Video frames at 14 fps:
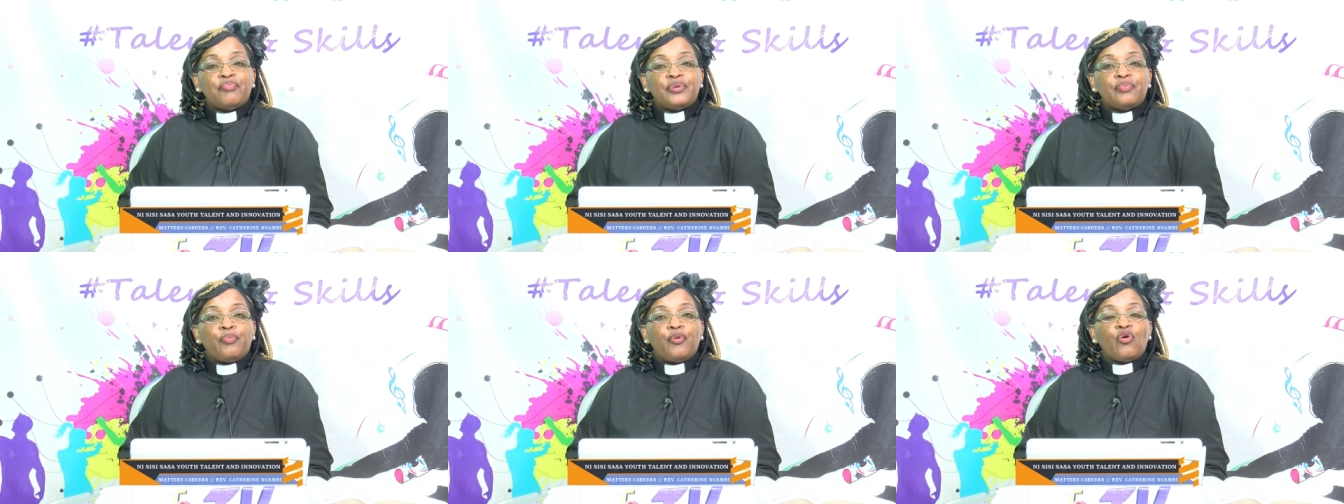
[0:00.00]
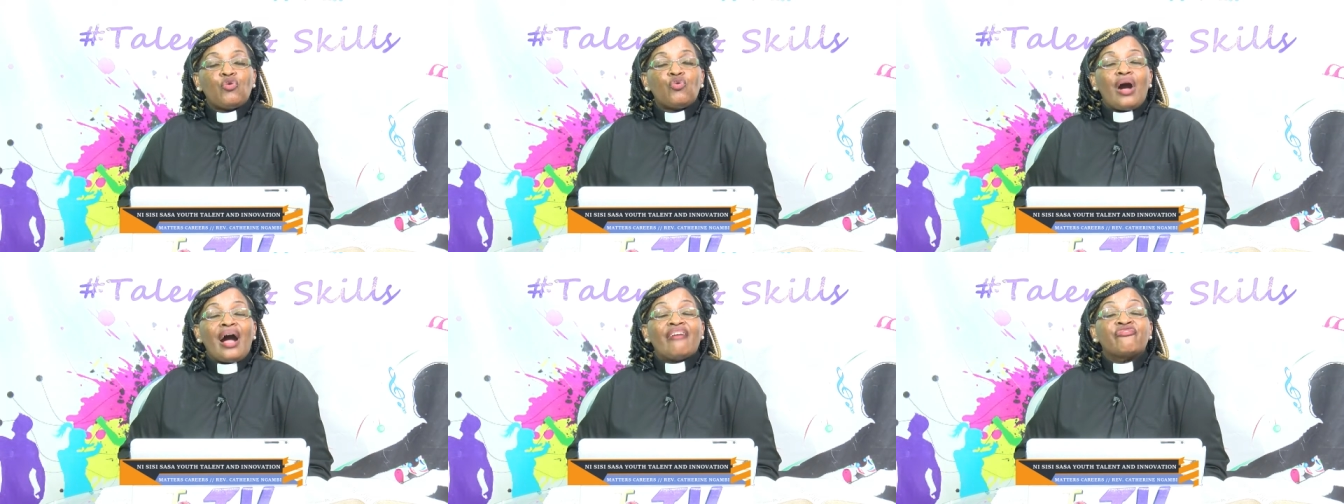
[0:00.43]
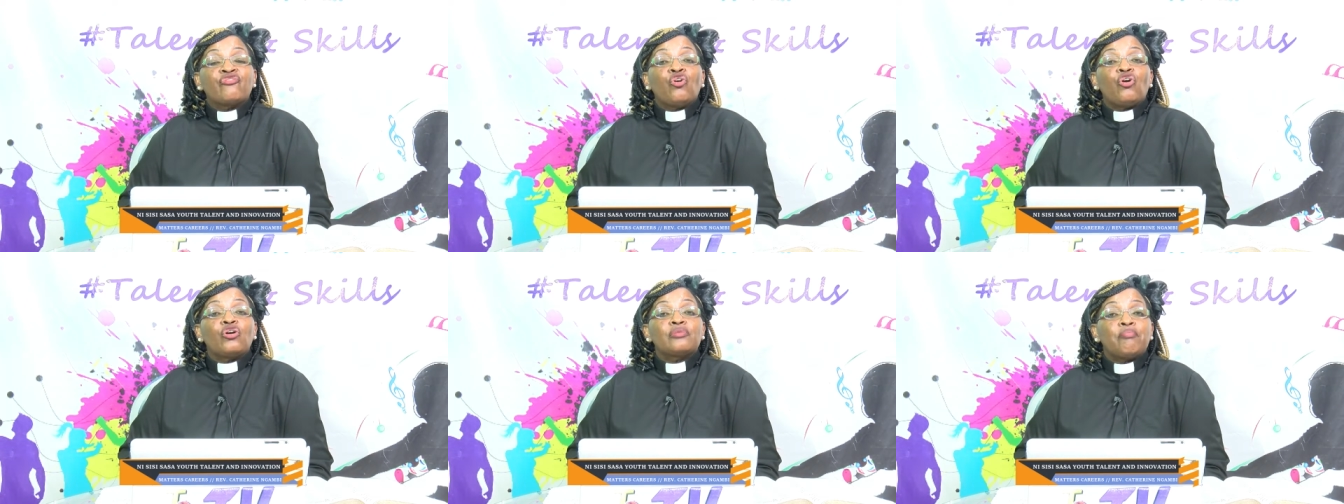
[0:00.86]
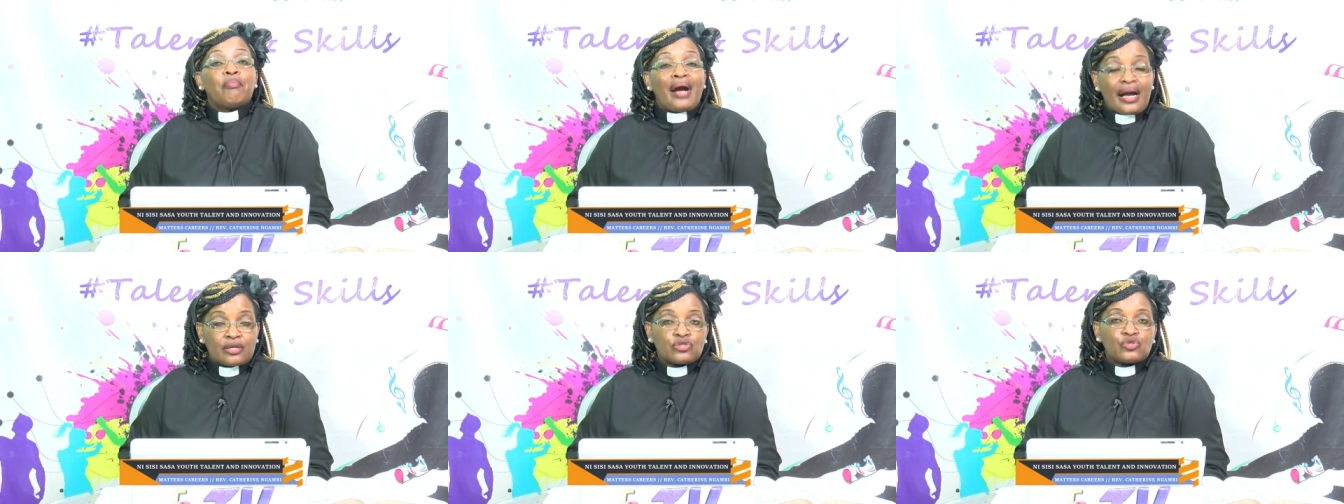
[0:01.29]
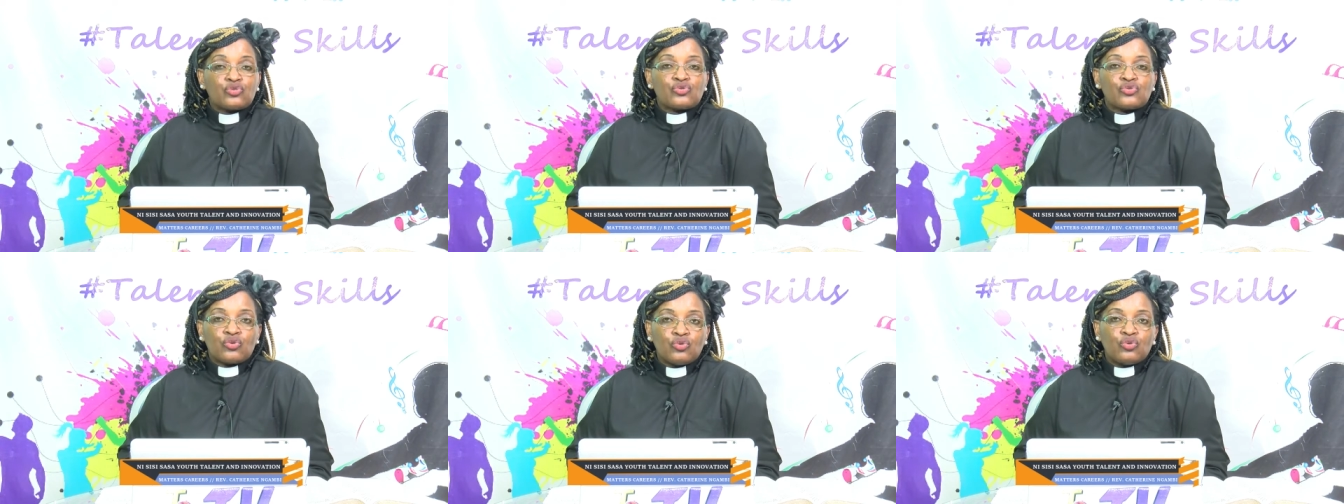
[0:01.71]
people who have gone back to
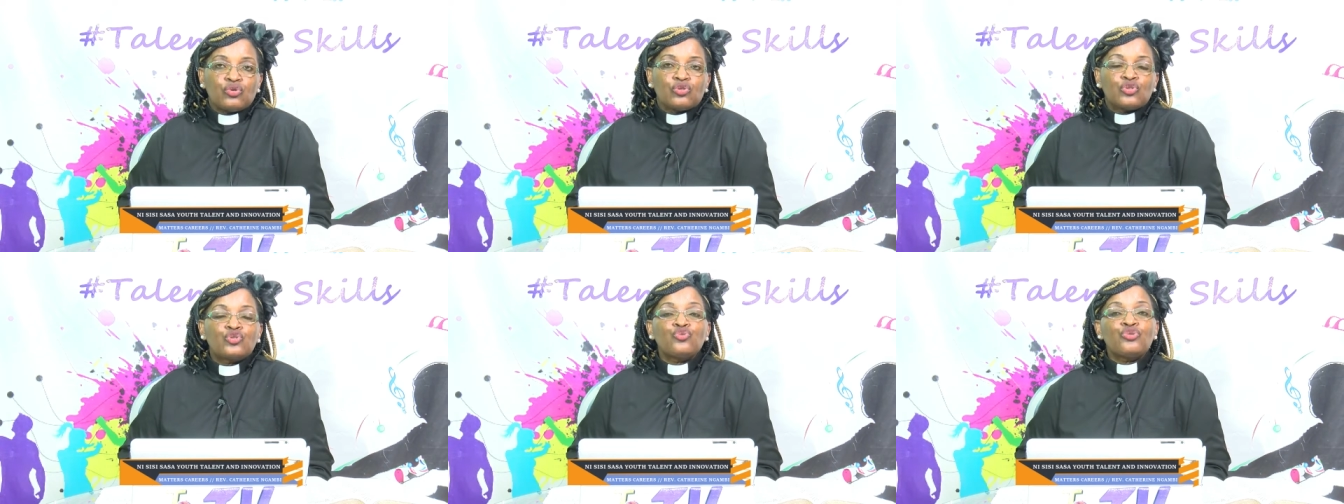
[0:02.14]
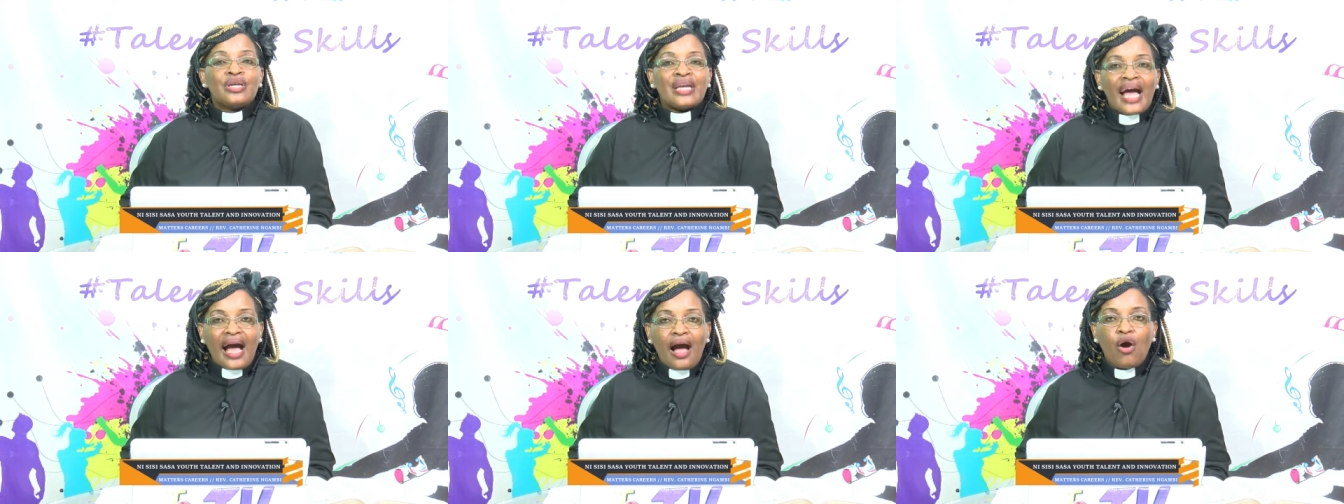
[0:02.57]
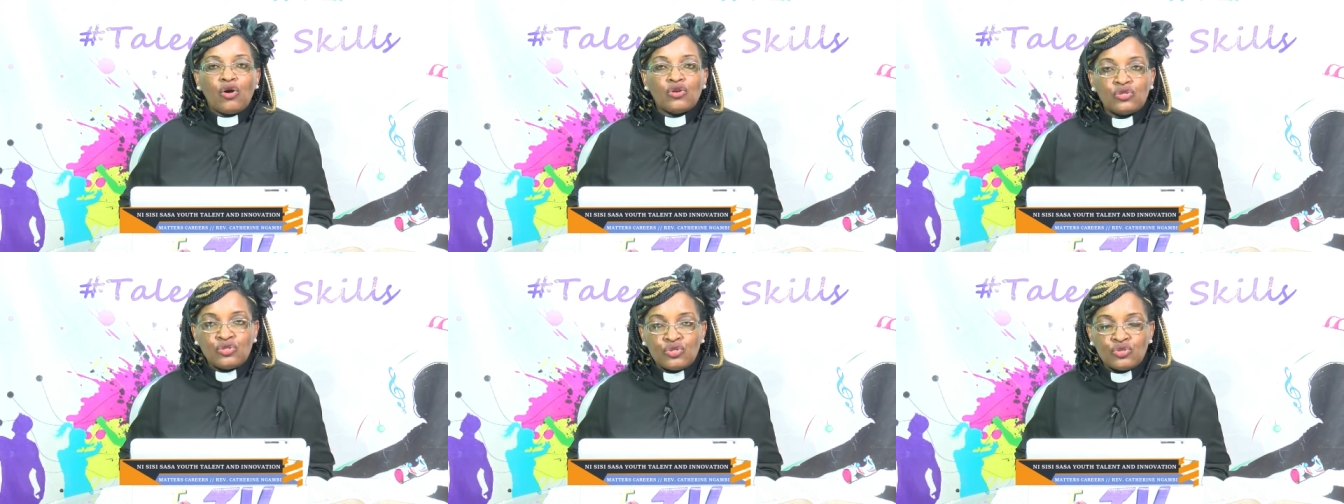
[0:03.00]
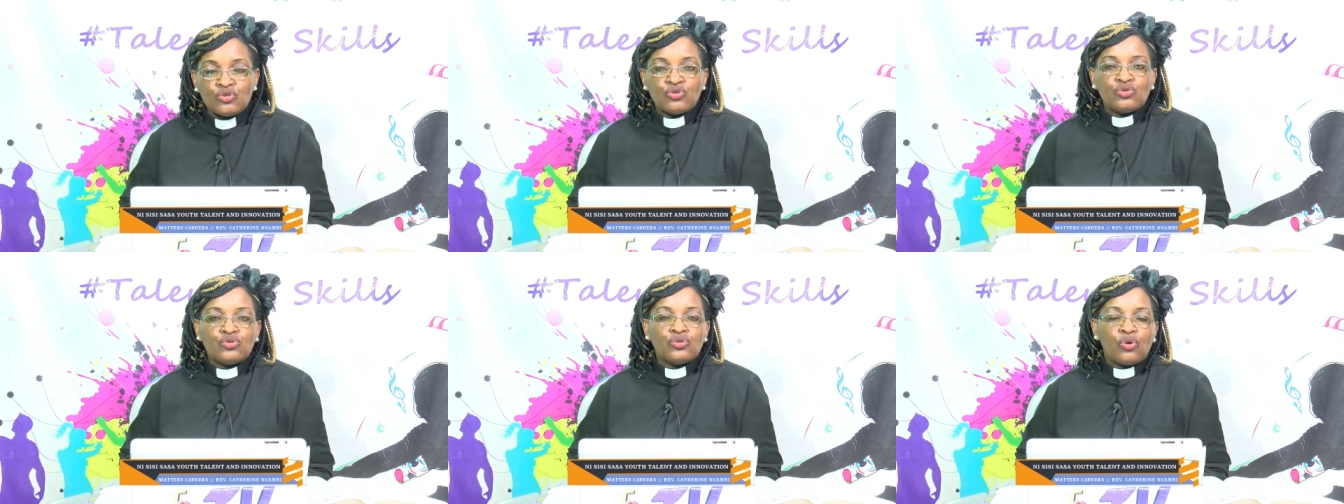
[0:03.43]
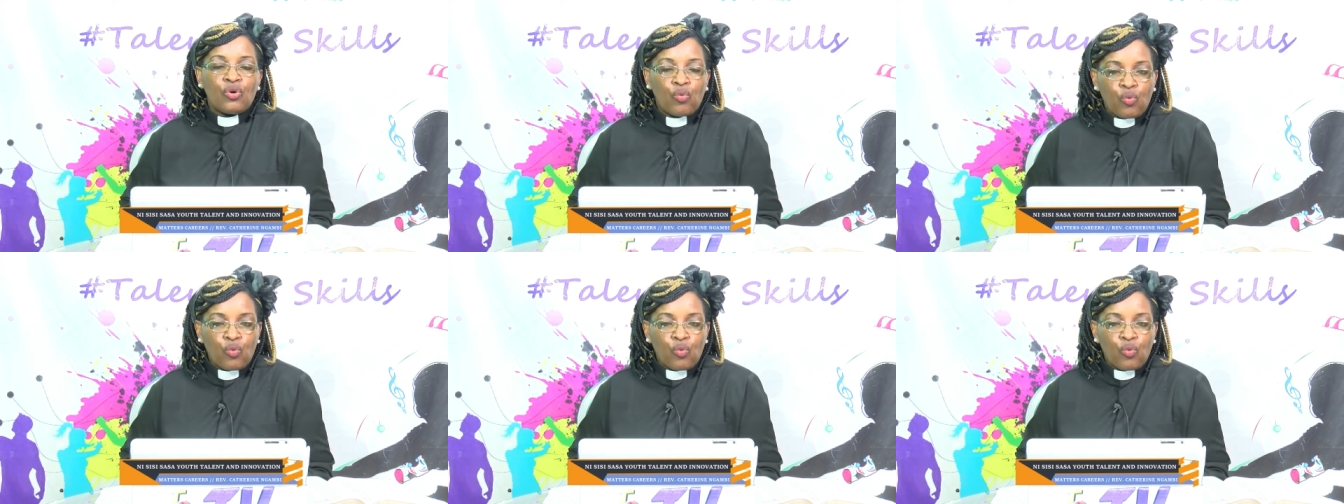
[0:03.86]
school to now do